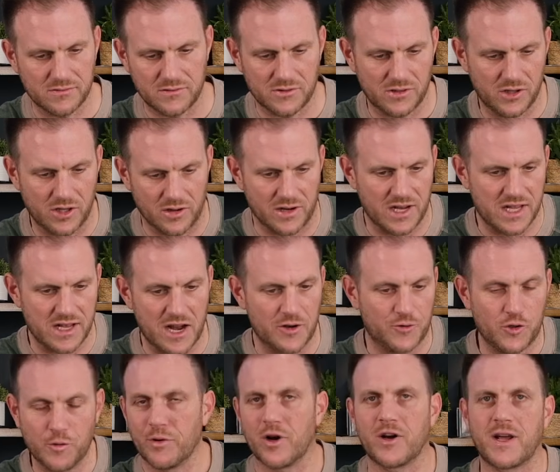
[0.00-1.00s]
You know, at a
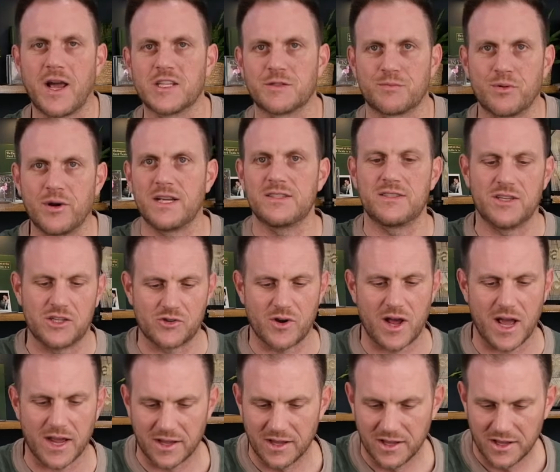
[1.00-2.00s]
two-player game, it's pretty easy to
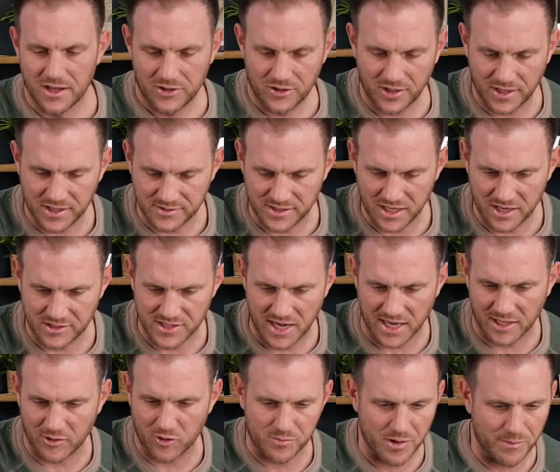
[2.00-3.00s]
track. You can see
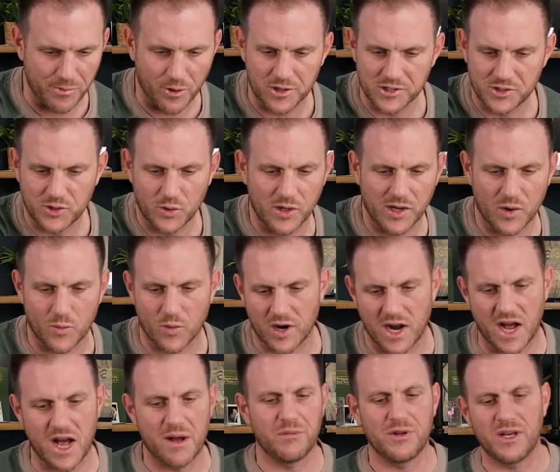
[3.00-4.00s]
exactly what my opponent's doing and where
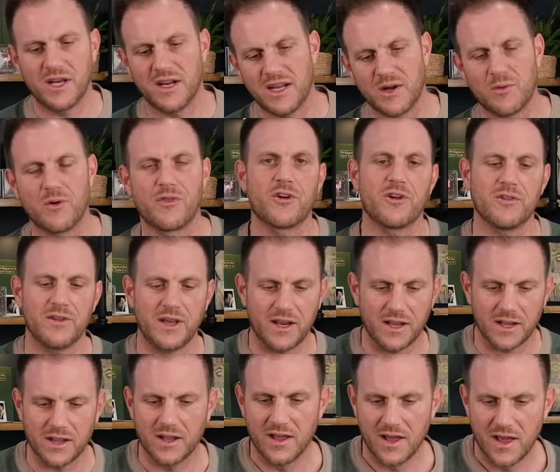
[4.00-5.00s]
I'm leading and what they're
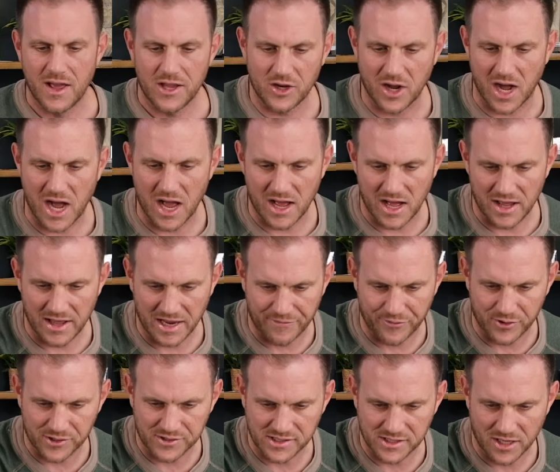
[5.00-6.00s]
leading. You know, like for
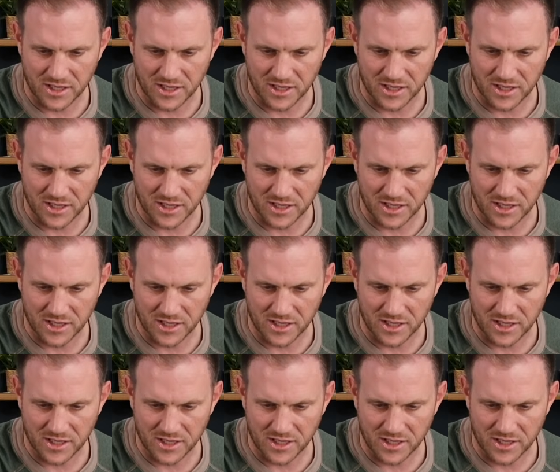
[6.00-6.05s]
instance,